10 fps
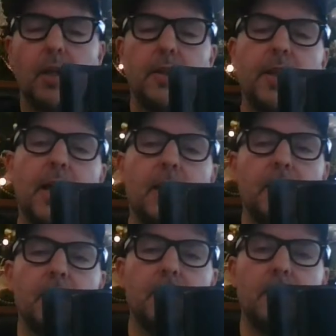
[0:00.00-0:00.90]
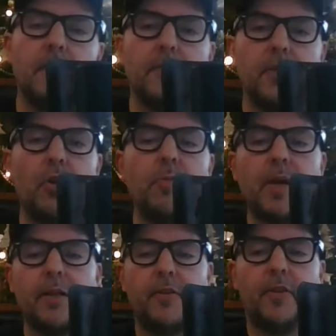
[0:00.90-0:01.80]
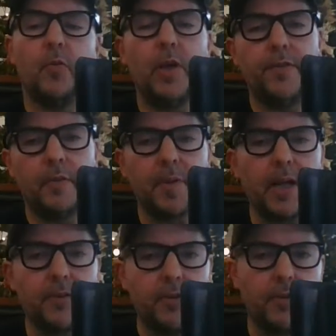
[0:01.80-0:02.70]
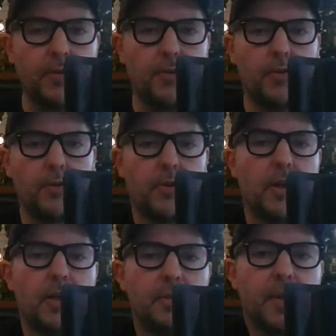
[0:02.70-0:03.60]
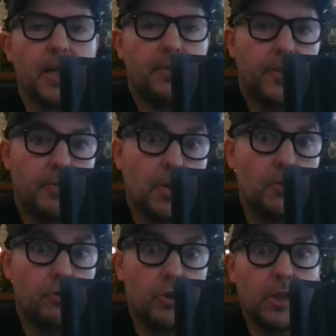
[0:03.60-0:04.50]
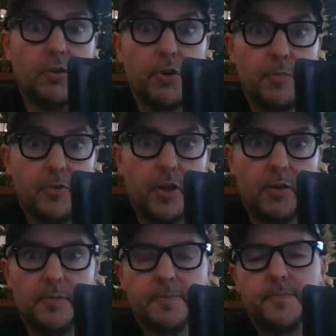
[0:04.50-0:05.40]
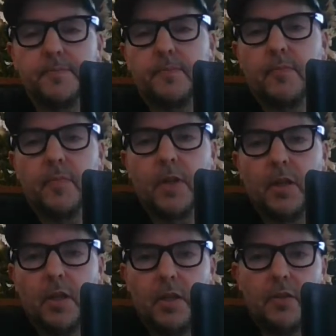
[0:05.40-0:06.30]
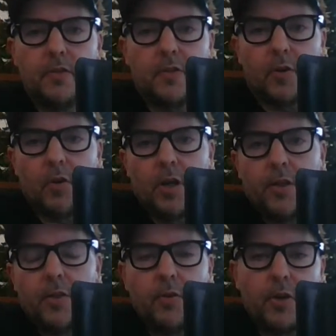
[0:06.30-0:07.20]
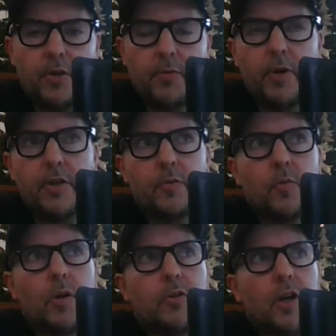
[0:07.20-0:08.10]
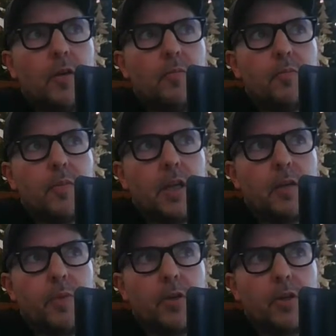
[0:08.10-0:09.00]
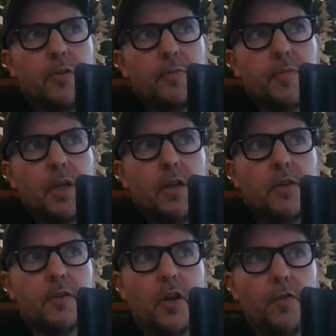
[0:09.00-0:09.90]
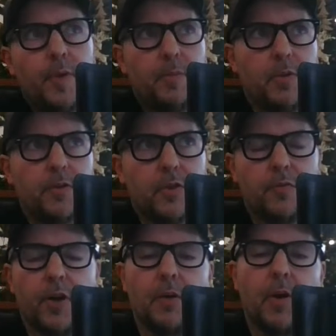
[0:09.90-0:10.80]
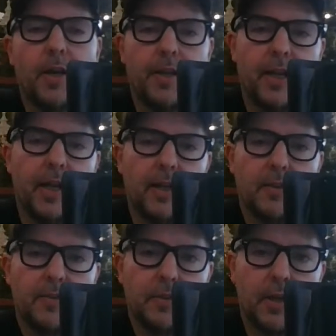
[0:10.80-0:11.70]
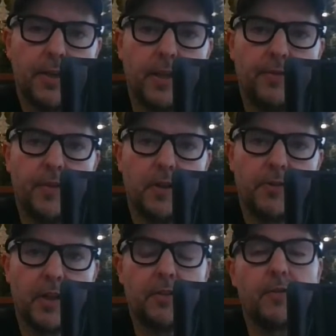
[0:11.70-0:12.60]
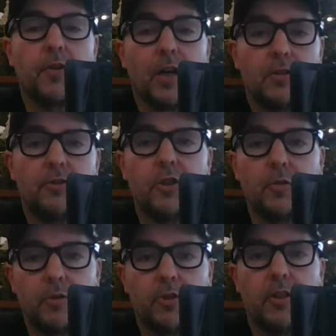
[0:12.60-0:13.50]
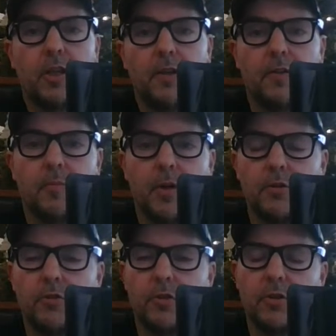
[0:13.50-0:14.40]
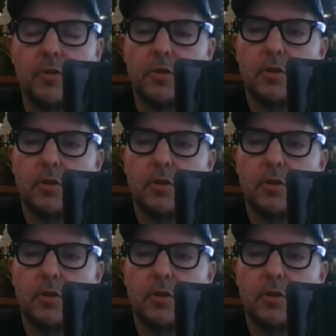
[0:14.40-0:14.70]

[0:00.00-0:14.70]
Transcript: Yeah, so going back to the weaving back to circling back to the emotion in crypto. So another another reason what time it can be good is there's a lot of people who've done very well in hex and they feel a sense of gratitude, which I think is emotional.